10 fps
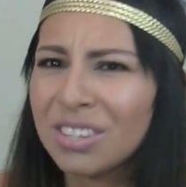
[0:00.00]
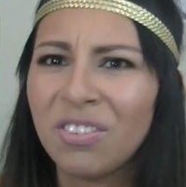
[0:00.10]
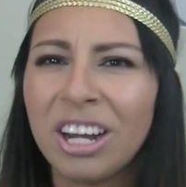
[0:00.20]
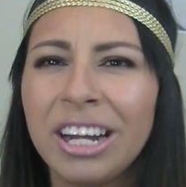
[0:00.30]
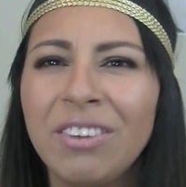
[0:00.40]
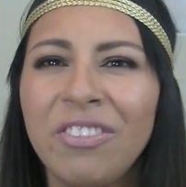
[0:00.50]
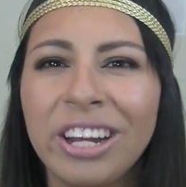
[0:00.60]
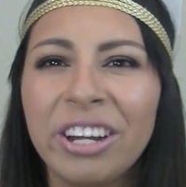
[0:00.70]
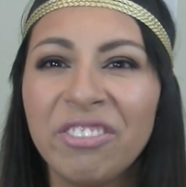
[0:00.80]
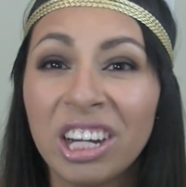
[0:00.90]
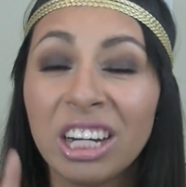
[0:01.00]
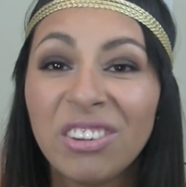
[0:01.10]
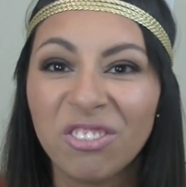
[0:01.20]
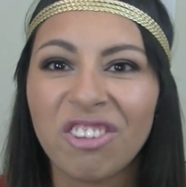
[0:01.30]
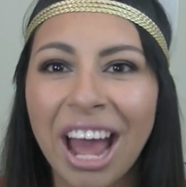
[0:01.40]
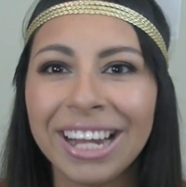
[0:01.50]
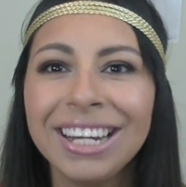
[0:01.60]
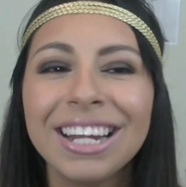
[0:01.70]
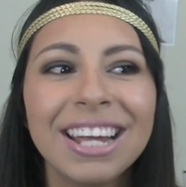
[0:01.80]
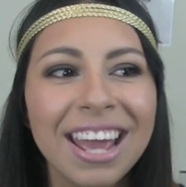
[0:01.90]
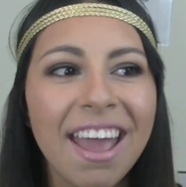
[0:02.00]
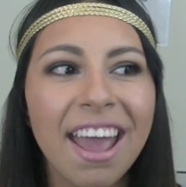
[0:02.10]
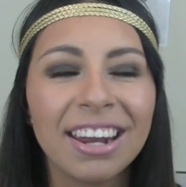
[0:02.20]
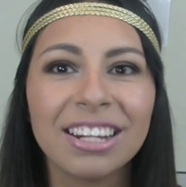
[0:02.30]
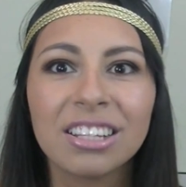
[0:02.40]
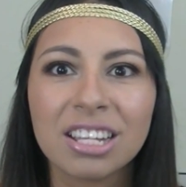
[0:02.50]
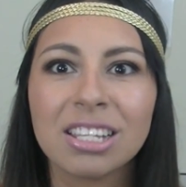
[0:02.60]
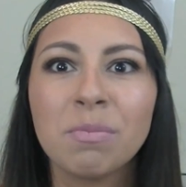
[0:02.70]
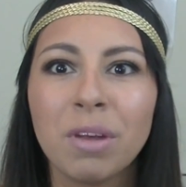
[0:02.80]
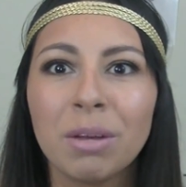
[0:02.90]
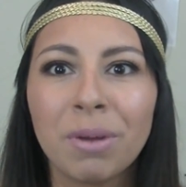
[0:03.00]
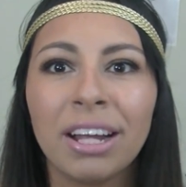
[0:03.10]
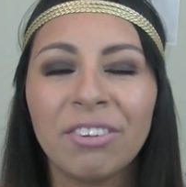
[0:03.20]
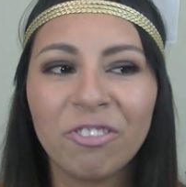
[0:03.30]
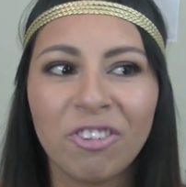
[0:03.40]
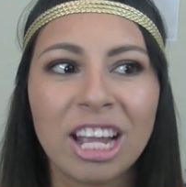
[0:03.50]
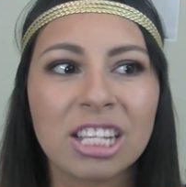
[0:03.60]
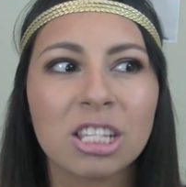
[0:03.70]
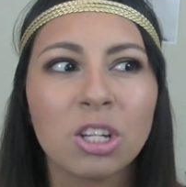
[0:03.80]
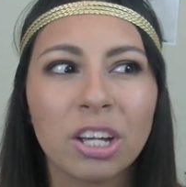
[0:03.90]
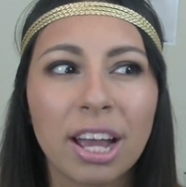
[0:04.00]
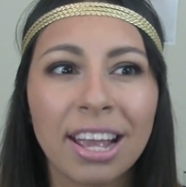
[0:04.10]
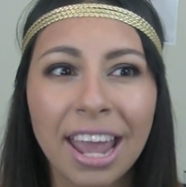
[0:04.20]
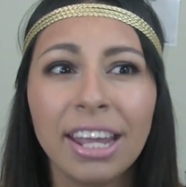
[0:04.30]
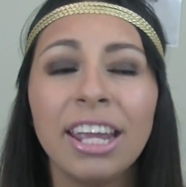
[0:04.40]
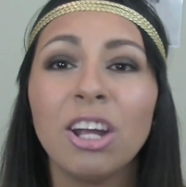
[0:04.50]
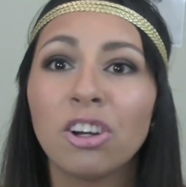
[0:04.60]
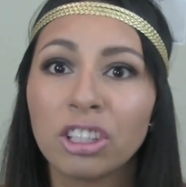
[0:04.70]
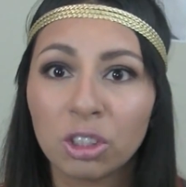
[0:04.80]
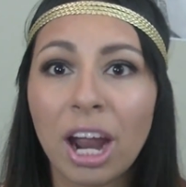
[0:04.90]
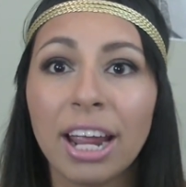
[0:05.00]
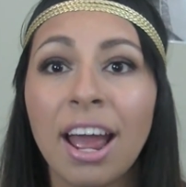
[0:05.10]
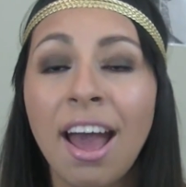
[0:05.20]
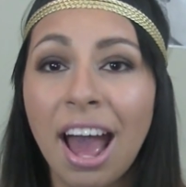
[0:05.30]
very, very, very fine, and it doesn't make my face look cakey or dry.